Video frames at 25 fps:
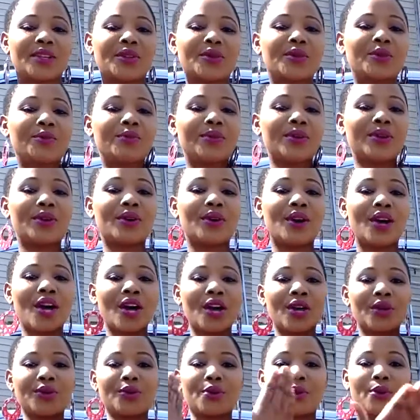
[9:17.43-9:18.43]
it could be
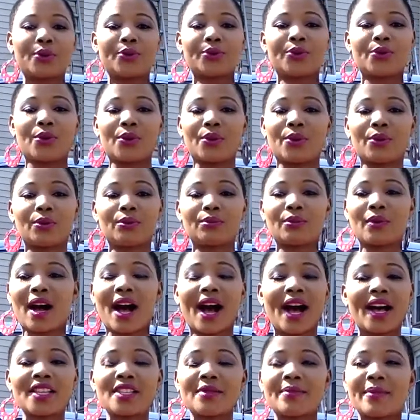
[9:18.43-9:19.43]
your
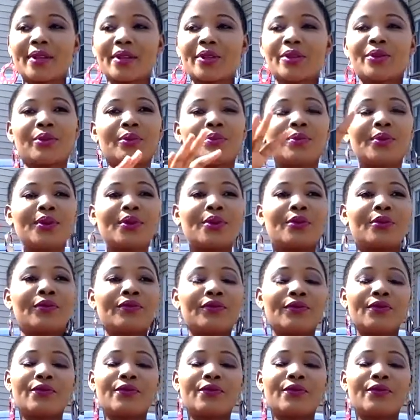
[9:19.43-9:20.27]
husband, it could be your